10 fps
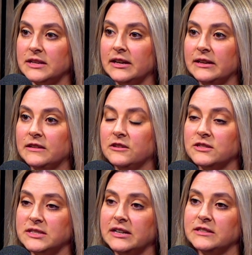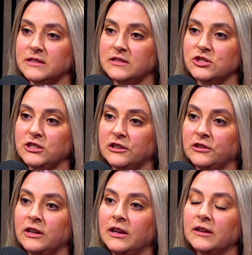and their stats this year
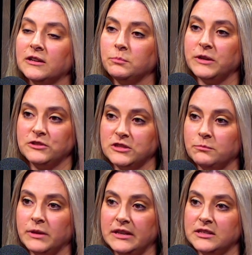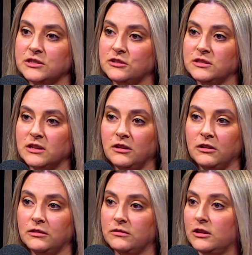compared to competitors are